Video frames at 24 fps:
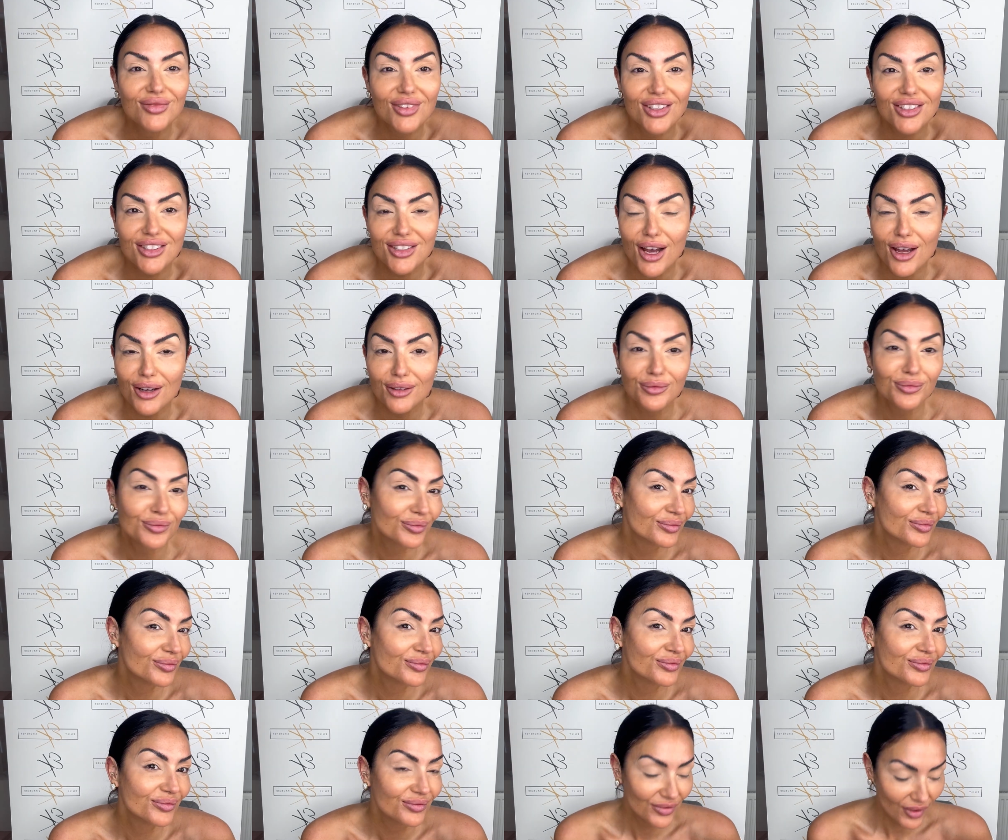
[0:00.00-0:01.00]
Done.
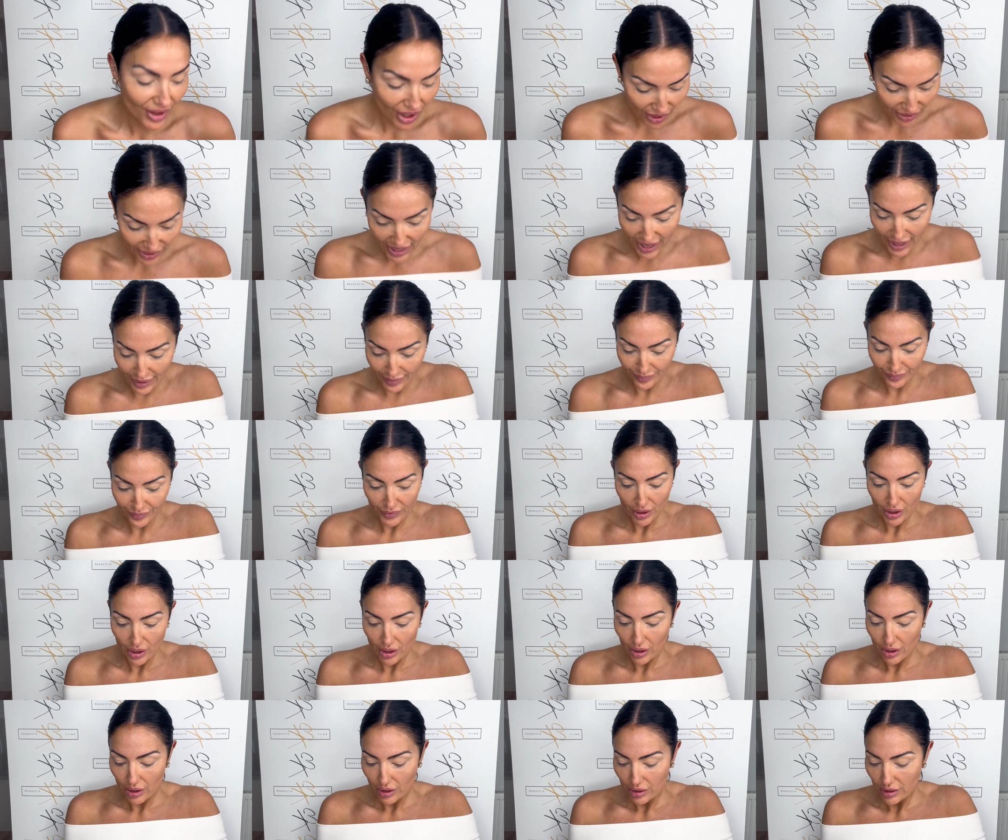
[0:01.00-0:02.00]
Okay,
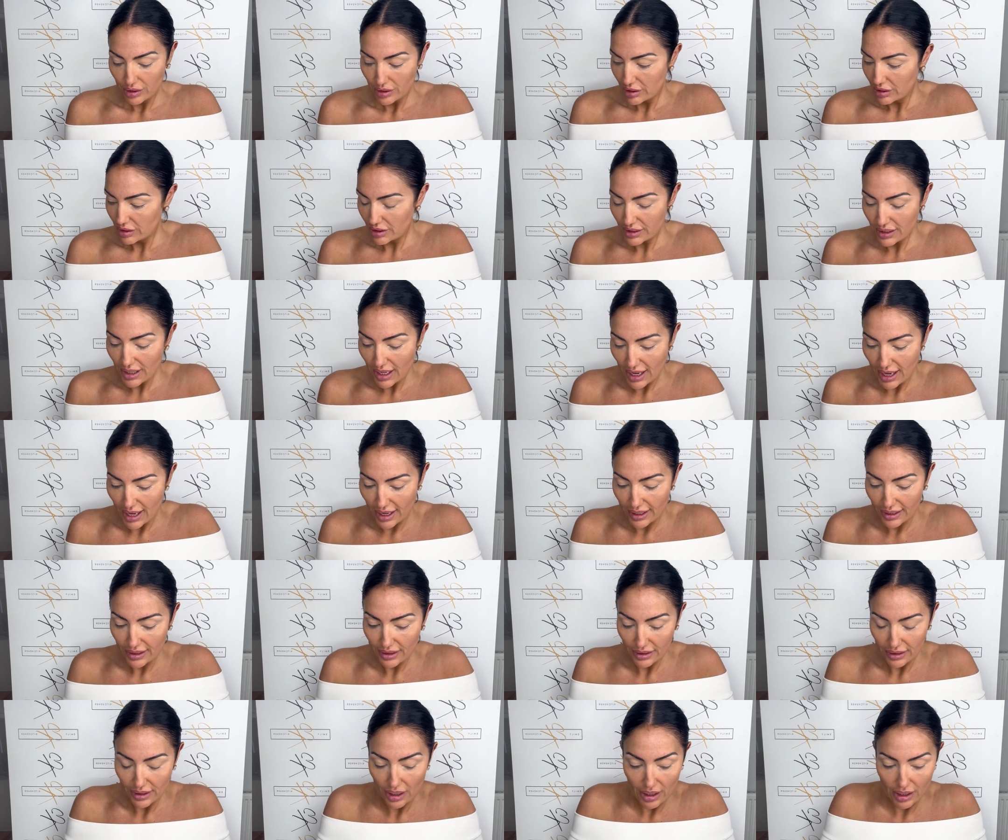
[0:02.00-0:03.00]

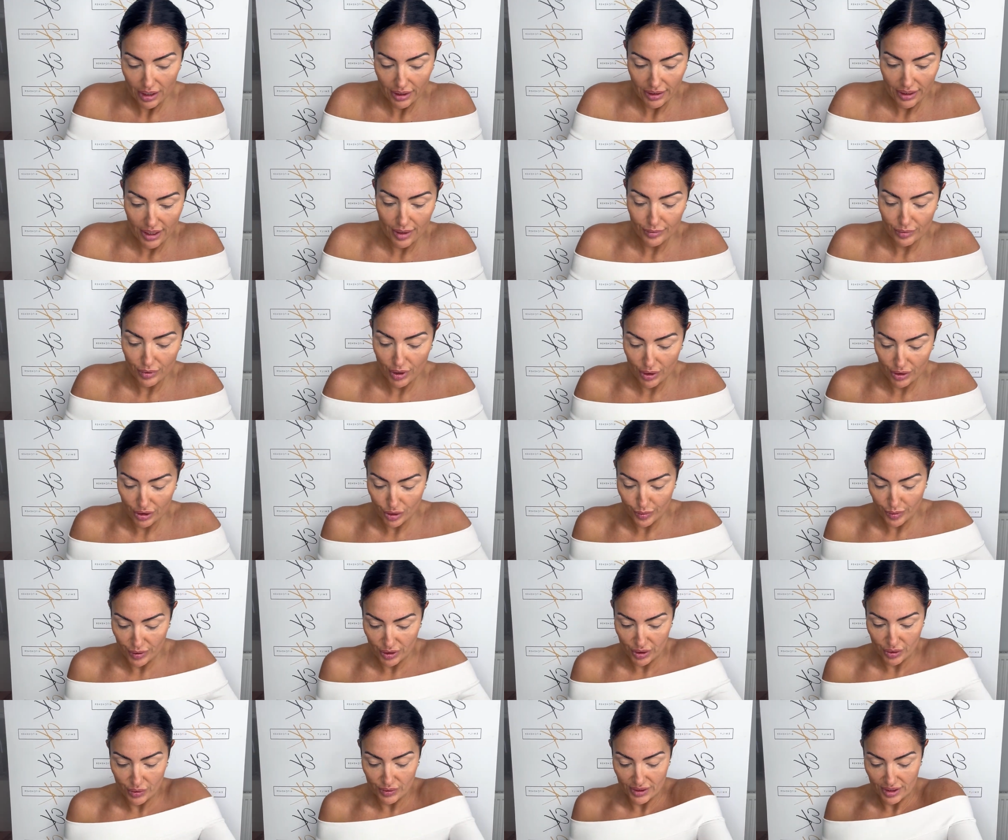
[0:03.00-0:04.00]
today I am going to be
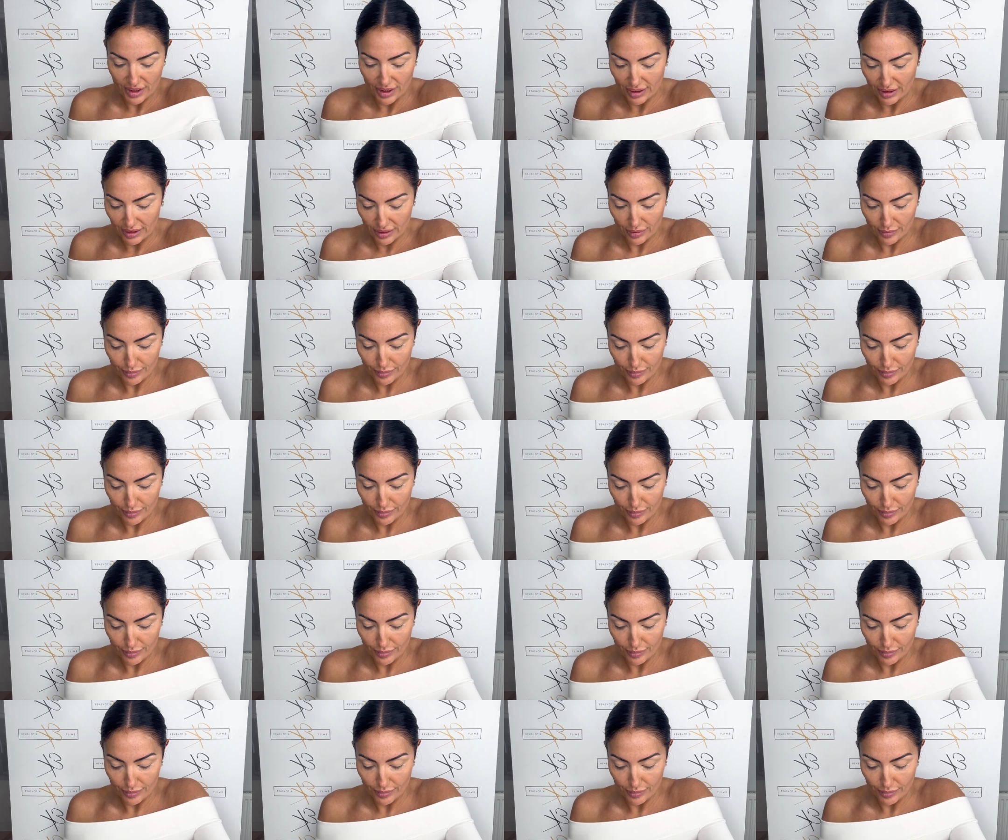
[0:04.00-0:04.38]
using